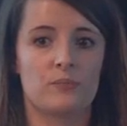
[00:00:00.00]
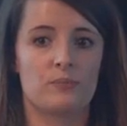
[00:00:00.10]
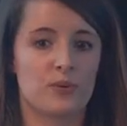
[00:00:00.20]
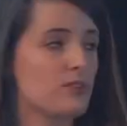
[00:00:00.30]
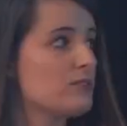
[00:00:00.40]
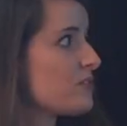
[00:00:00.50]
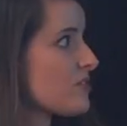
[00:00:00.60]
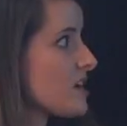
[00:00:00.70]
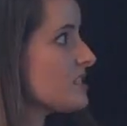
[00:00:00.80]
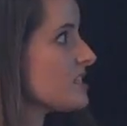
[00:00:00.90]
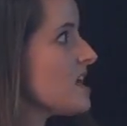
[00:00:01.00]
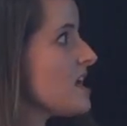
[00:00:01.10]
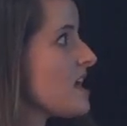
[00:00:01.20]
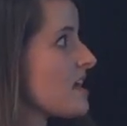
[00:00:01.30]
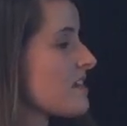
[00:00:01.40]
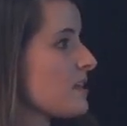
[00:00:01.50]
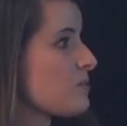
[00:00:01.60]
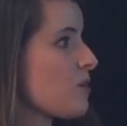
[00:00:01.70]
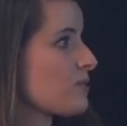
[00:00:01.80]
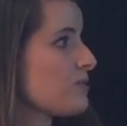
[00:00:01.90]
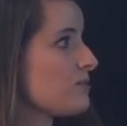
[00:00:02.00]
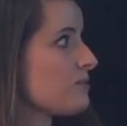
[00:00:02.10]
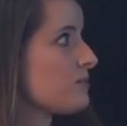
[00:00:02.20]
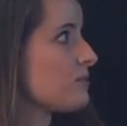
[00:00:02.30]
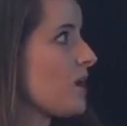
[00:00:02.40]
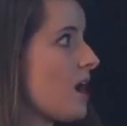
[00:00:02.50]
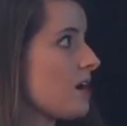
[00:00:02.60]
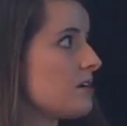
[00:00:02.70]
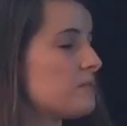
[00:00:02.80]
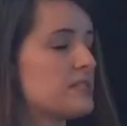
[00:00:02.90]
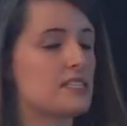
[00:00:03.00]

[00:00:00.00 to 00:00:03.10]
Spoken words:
important for us, and then walk you through a